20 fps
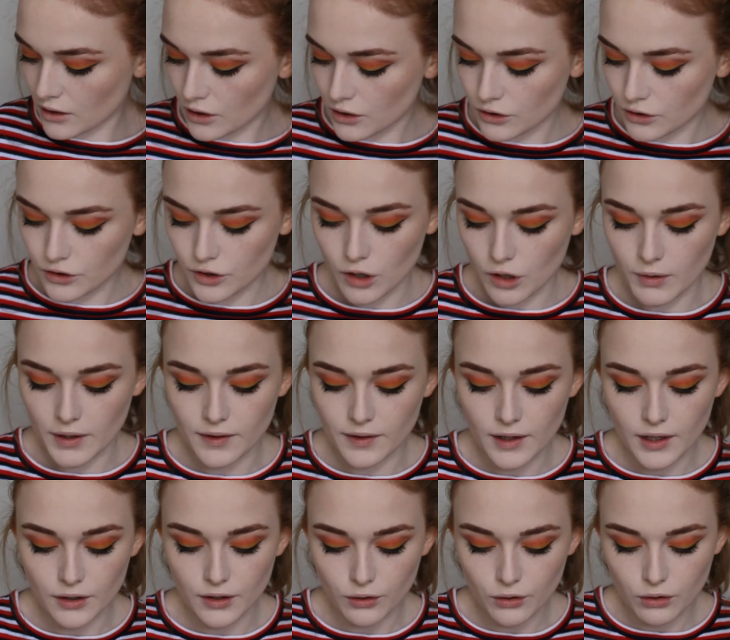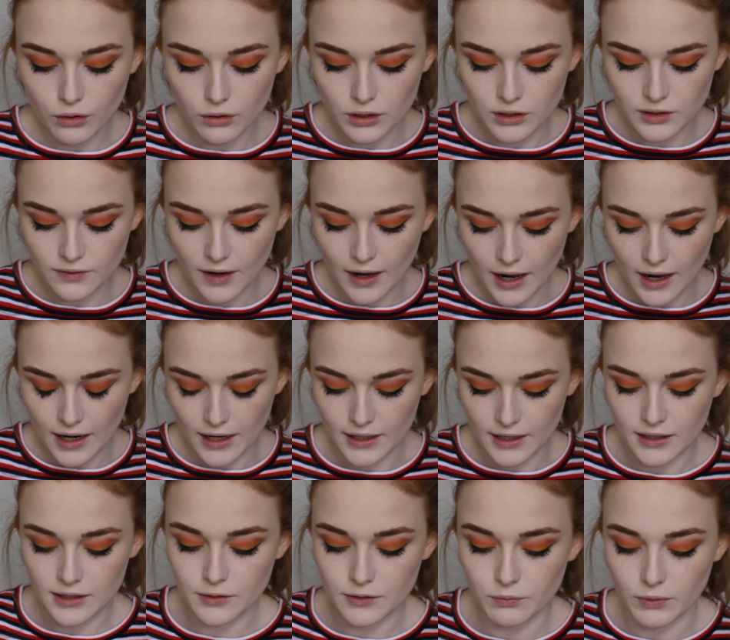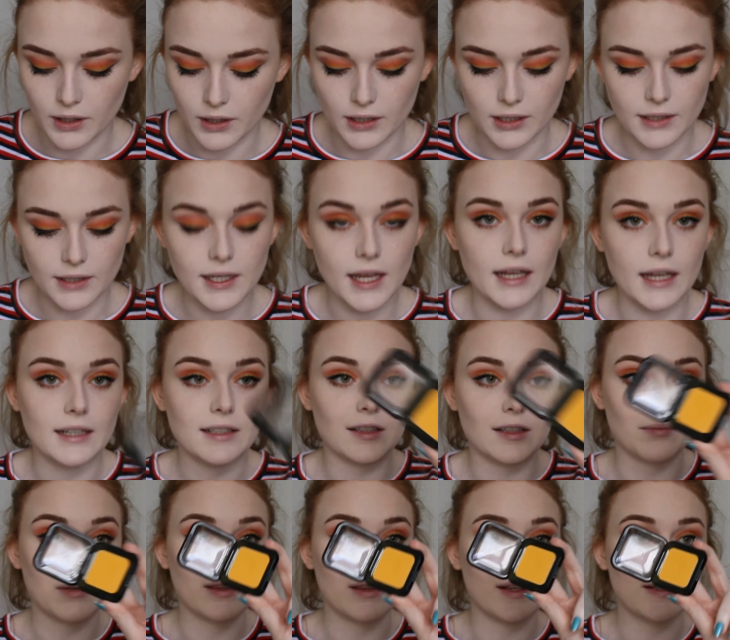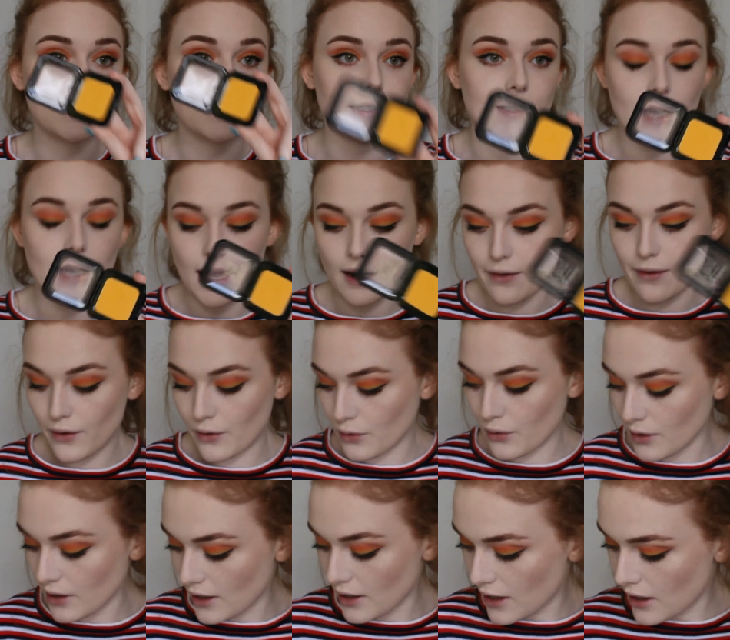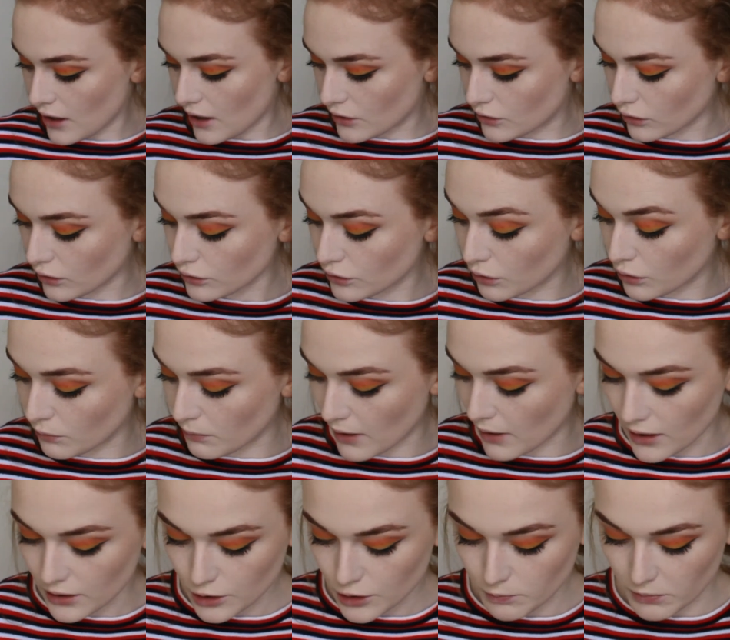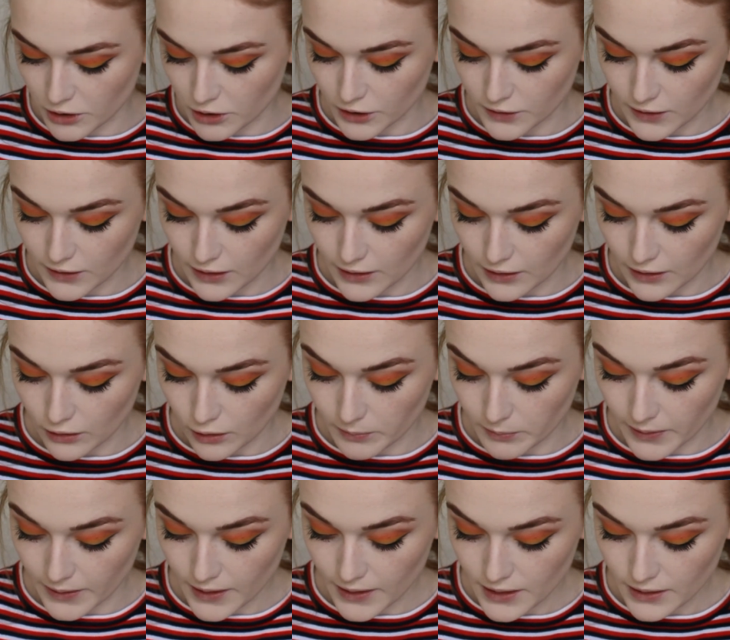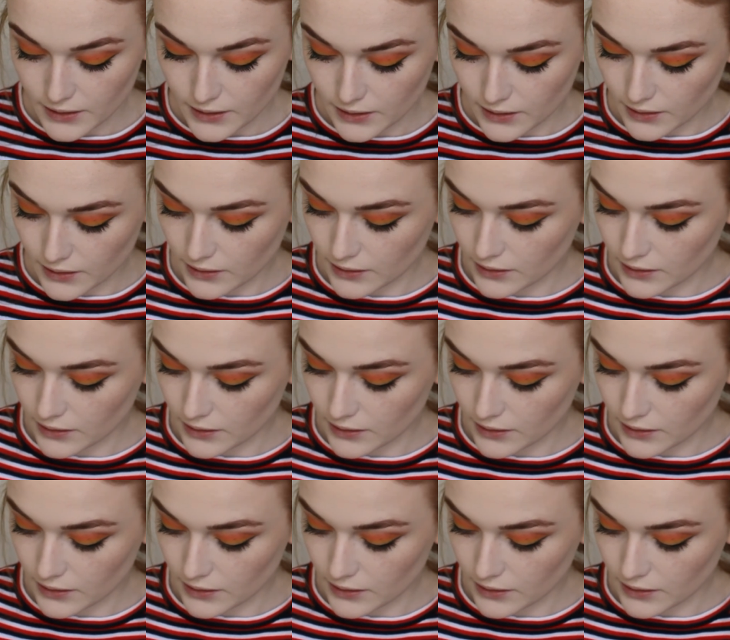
So in the inner corners of our eyes, we're going to take some of this yellow, not too much, but just a little bit.